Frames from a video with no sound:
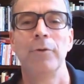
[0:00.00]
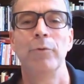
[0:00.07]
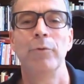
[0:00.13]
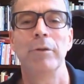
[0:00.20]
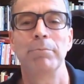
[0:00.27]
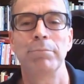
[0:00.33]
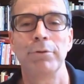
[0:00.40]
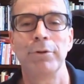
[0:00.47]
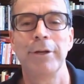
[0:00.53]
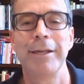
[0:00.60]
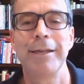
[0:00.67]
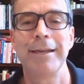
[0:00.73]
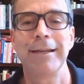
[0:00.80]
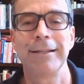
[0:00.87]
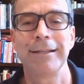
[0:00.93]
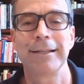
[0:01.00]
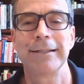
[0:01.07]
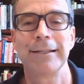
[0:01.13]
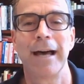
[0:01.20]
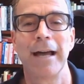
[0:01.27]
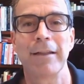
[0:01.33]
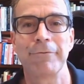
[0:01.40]
when an employee
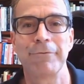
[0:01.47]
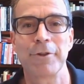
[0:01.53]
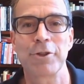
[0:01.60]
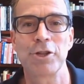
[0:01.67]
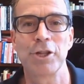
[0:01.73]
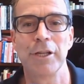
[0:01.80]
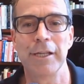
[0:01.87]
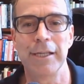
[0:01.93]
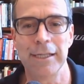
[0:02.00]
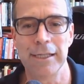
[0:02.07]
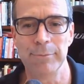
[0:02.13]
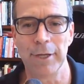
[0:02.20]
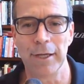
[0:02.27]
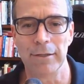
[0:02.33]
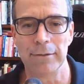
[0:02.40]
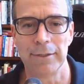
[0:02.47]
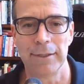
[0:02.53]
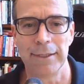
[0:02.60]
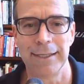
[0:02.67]
clicked on a phishing email.